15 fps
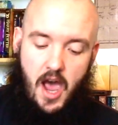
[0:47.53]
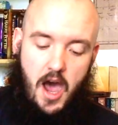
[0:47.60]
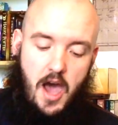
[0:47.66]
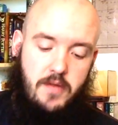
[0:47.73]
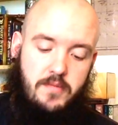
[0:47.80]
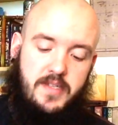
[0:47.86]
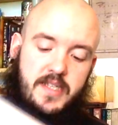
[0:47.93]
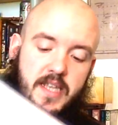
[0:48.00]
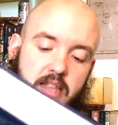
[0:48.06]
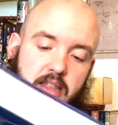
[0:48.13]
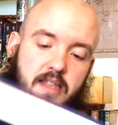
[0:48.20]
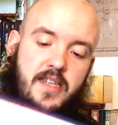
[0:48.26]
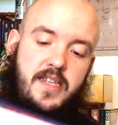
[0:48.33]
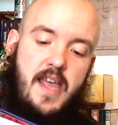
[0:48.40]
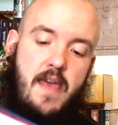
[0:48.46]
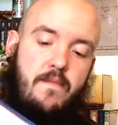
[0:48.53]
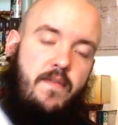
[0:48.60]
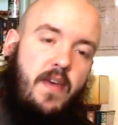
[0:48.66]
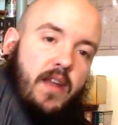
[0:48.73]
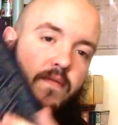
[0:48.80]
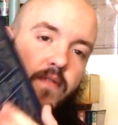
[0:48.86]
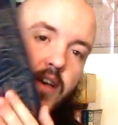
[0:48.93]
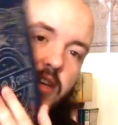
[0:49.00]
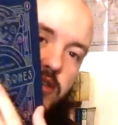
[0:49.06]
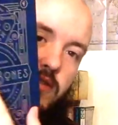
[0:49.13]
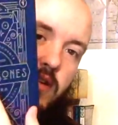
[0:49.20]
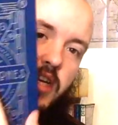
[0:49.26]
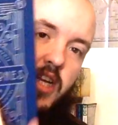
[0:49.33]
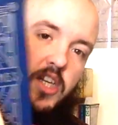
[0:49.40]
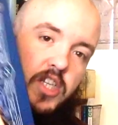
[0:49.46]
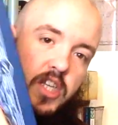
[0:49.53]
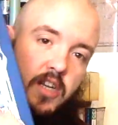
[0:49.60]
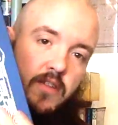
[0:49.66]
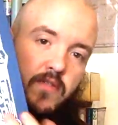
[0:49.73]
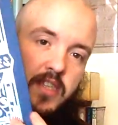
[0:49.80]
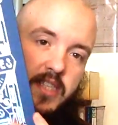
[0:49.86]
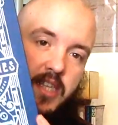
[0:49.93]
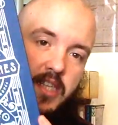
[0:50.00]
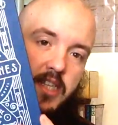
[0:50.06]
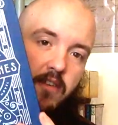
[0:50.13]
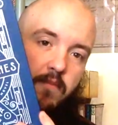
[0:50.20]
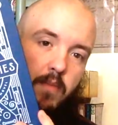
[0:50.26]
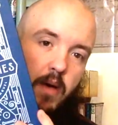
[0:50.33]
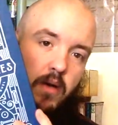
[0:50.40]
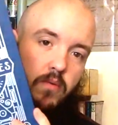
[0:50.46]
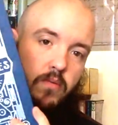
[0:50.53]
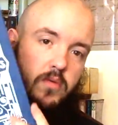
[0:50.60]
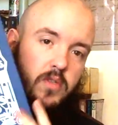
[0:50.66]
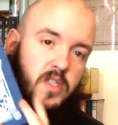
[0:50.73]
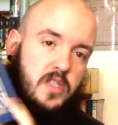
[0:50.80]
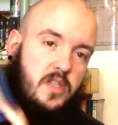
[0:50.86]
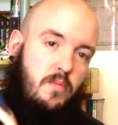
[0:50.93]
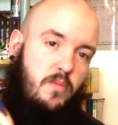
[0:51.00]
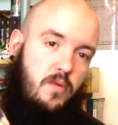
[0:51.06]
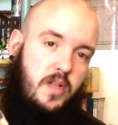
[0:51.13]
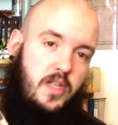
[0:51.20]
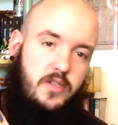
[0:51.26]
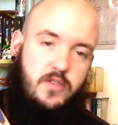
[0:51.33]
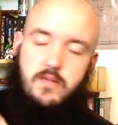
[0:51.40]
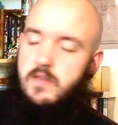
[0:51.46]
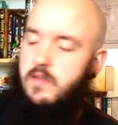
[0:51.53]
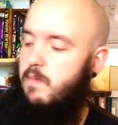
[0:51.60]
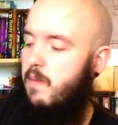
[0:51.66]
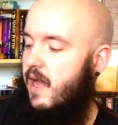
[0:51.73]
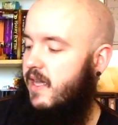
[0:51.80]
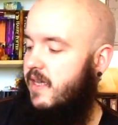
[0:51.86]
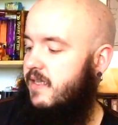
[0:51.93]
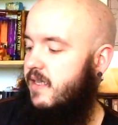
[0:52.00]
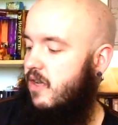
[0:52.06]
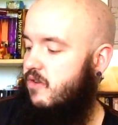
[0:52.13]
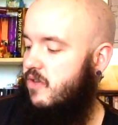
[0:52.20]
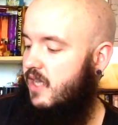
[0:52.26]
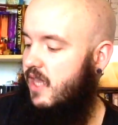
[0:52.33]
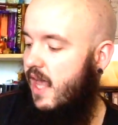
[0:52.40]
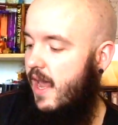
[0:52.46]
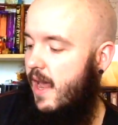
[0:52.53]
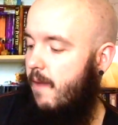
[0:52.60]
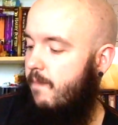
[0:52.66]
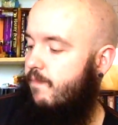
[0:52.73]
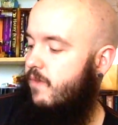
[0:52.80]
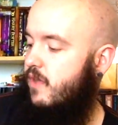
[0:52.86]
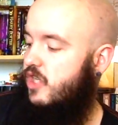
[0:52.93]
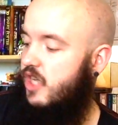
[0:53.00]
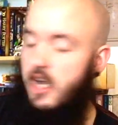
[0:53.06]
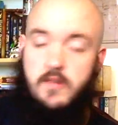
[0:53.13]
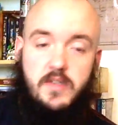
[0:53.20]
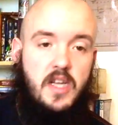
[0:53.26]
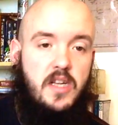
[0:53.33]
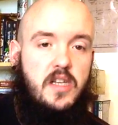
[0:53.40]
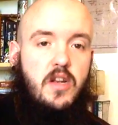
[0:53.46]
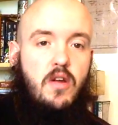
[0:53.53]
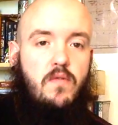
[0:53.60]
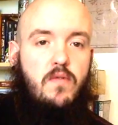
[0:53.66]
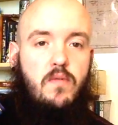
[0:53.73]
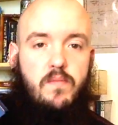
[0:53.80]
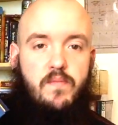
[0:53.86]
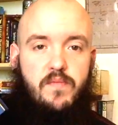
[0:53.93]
I was sent the 10th anniversary edition of The City of Bones, The Mortal Instruments by Cassandra Clare, a Shadows Hunter novel.